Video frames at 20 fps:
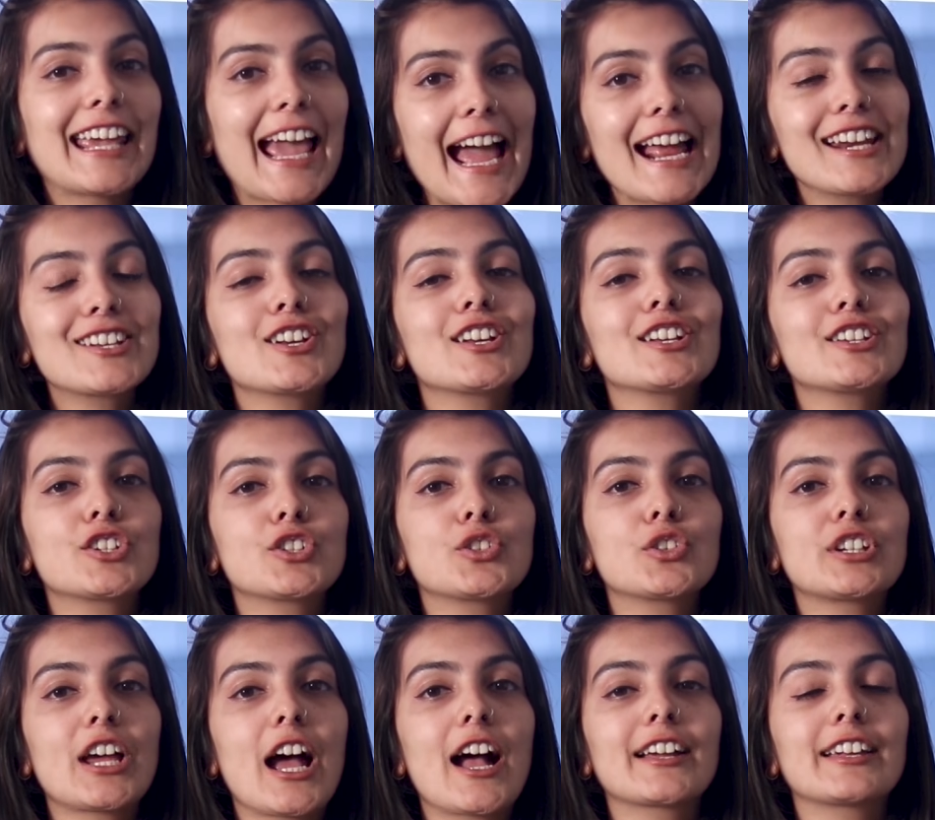The catch is
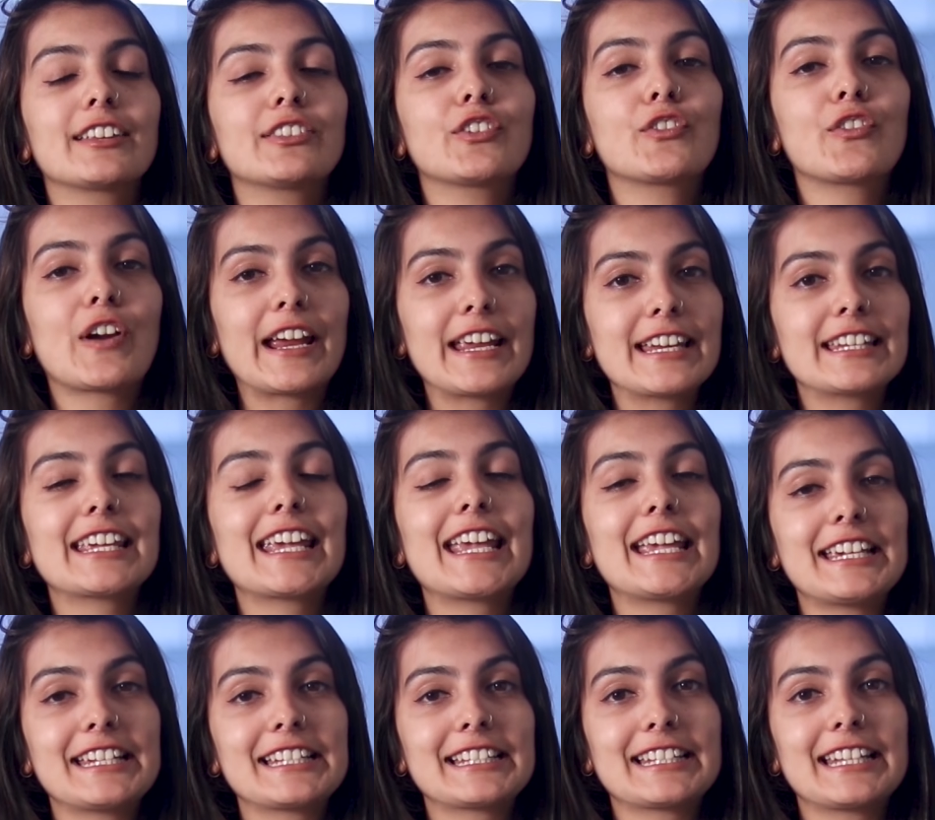to target the right
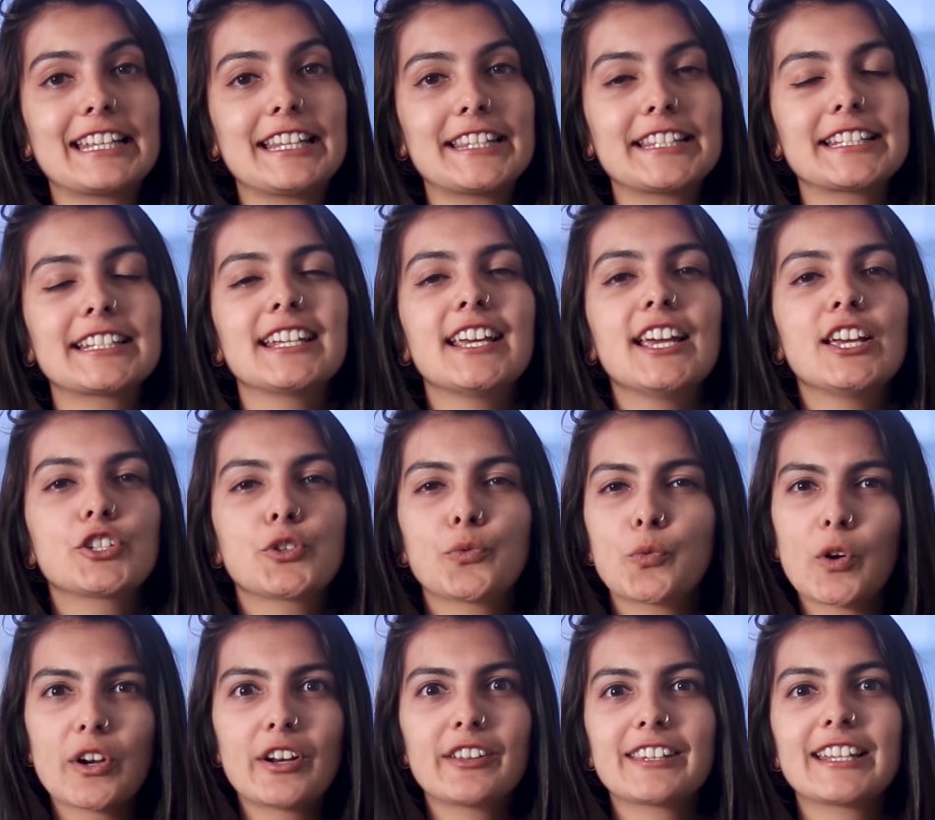A S I Ns. So
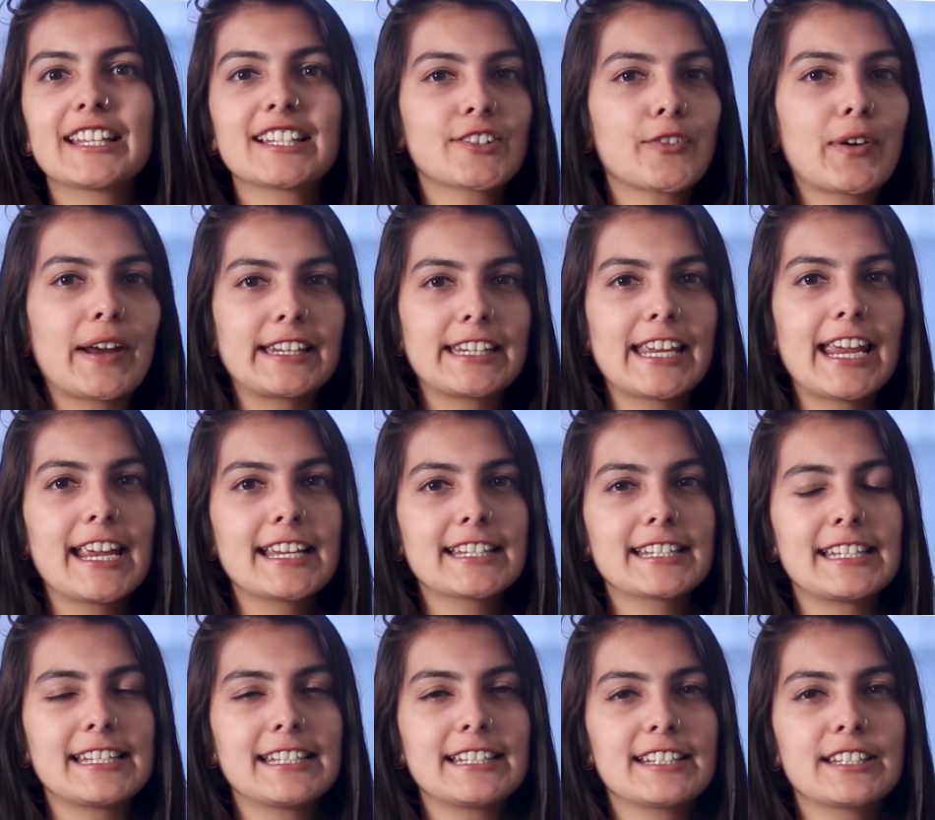what are these right A
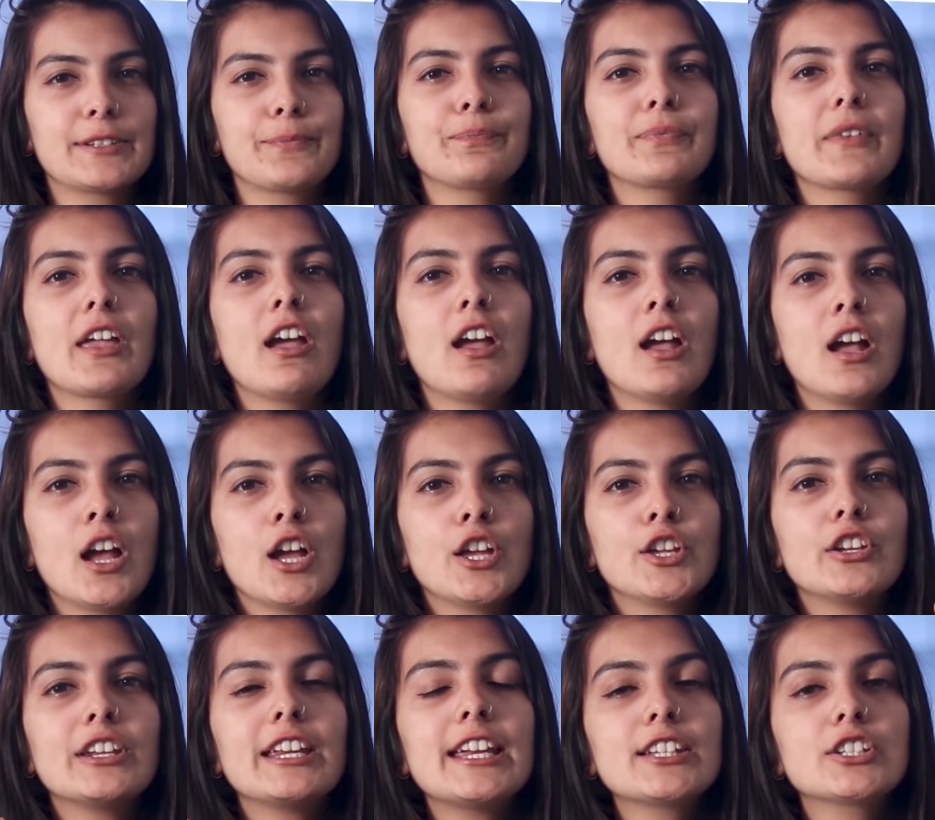S I Ns?
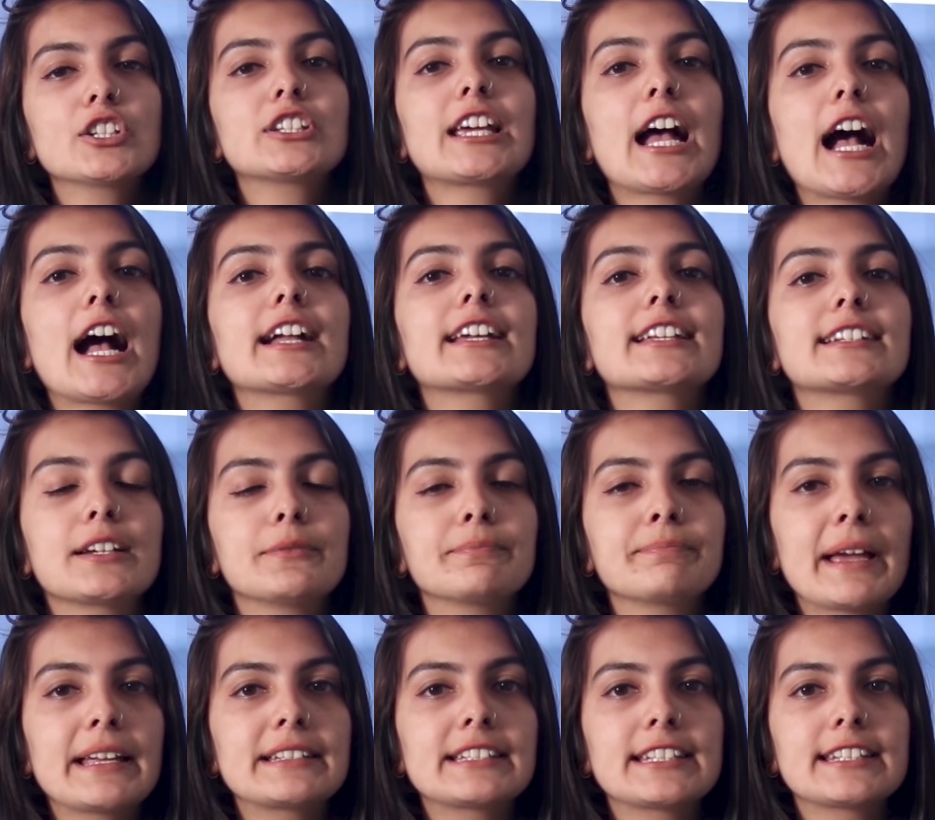You need to target
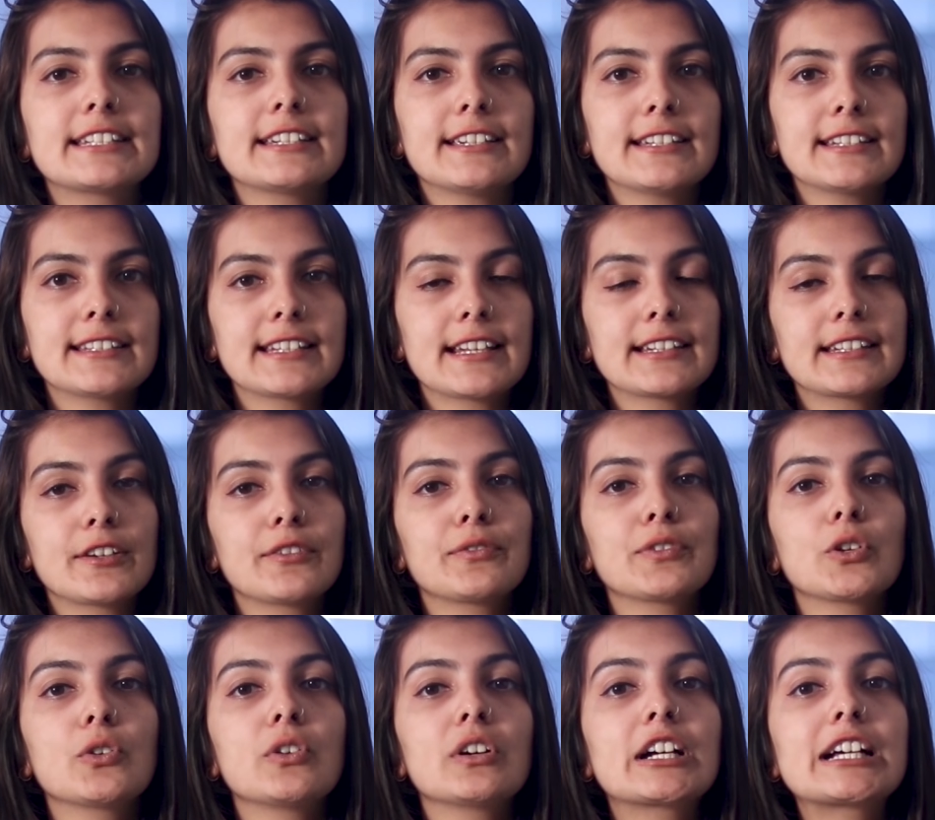competitors that
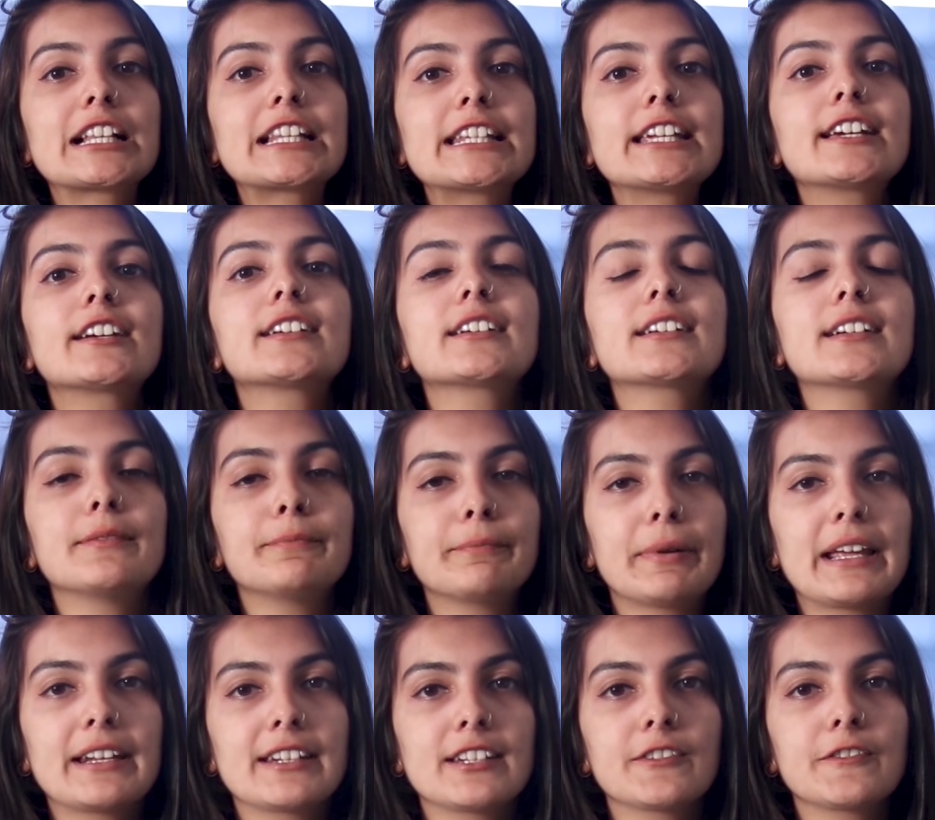give you a clear
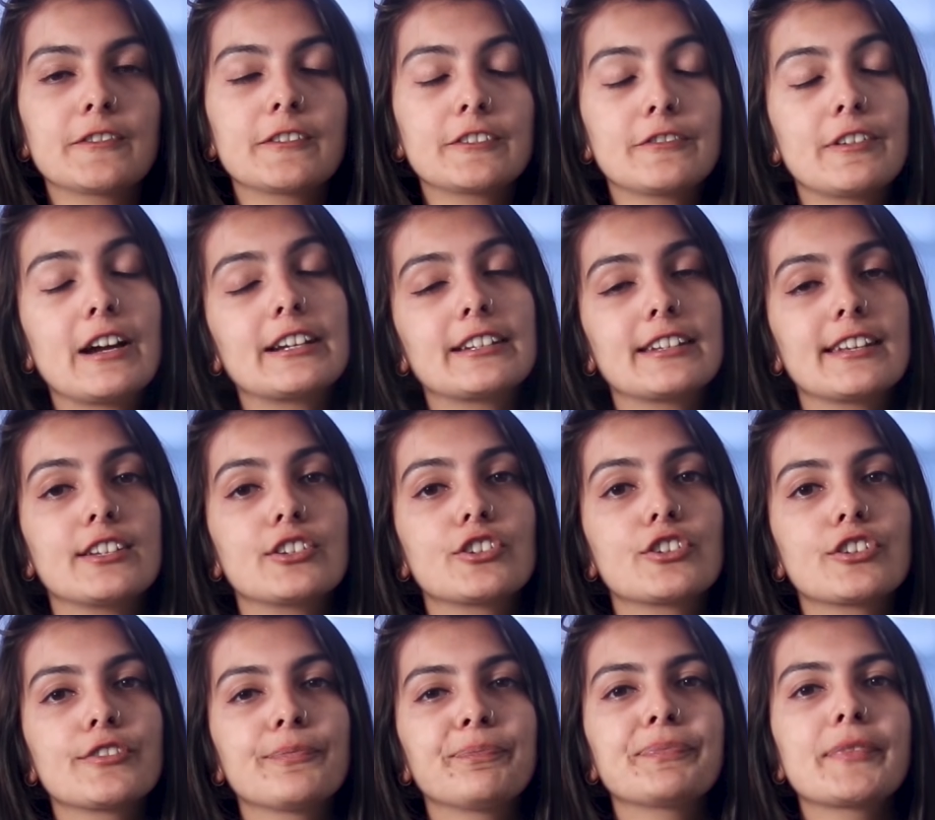competitive
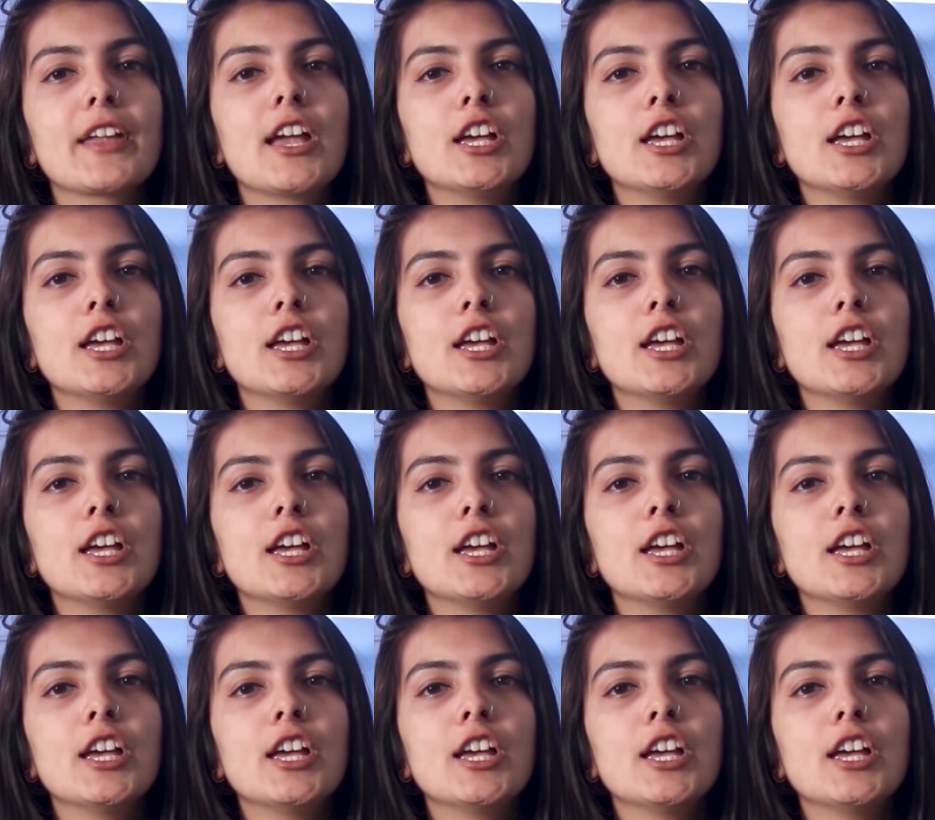advantage.